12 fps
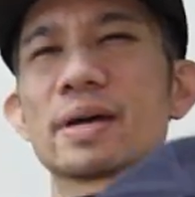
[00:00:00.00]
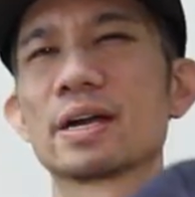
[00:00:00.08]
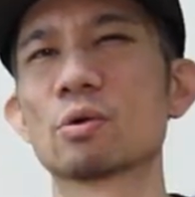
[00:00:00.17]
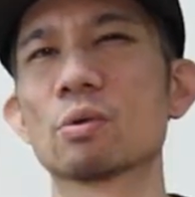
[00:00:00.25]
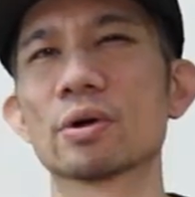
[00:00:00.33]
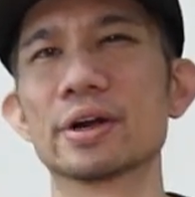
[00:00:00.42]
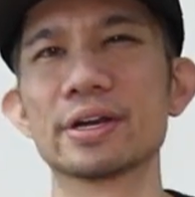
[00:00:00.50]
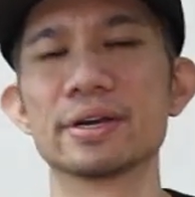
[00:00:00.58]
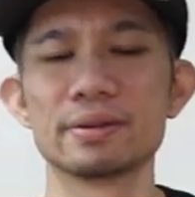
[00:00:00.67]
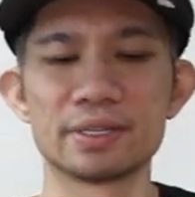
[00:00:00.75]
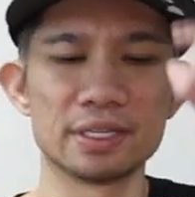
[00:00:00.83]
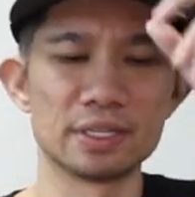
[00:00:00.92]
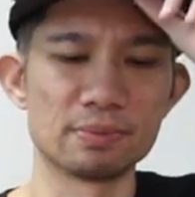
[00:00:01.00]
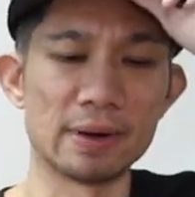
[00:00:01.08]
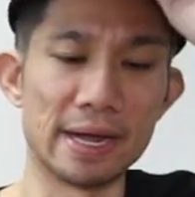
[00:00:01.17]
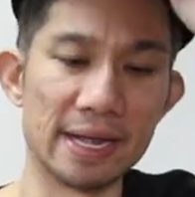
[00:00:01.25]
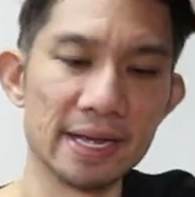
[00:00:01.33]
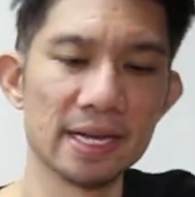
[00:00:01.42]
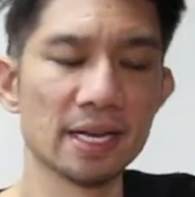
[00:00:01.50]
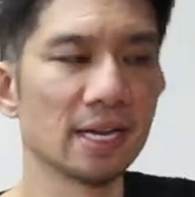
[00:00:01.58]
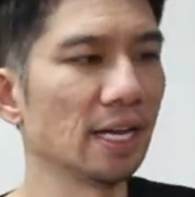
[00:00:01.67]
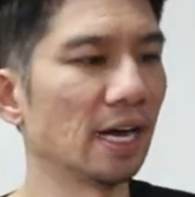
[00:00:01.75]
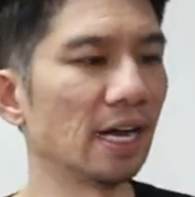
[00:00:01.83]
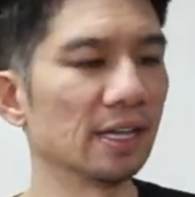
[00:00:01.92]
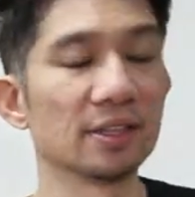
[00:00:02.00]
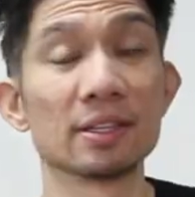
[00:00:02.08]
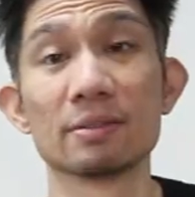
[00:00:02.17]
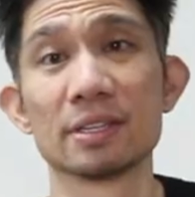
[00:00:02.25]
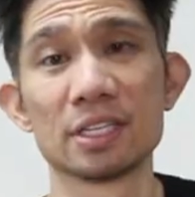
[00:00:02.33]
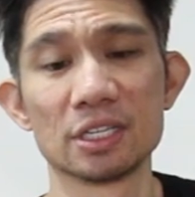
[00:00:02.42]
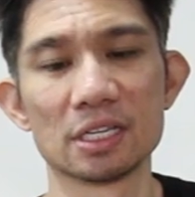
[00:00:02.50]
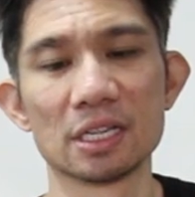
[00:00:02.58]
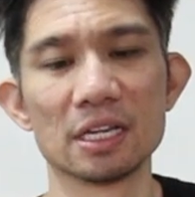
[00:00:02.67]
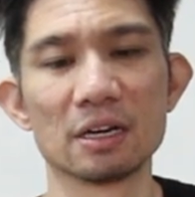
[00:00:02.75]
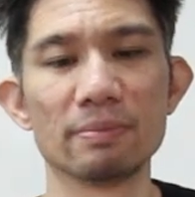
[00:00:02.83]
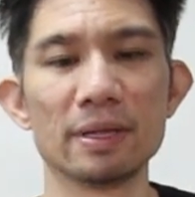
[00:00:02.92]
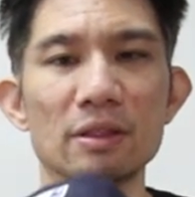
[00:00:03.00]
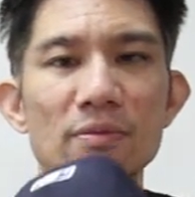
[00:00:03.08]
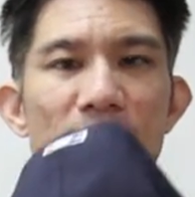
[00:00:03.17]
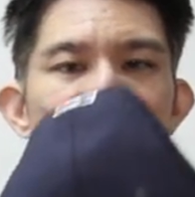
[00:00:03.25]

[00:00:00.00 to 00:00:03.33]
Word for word: kind of worried since my this is a little bit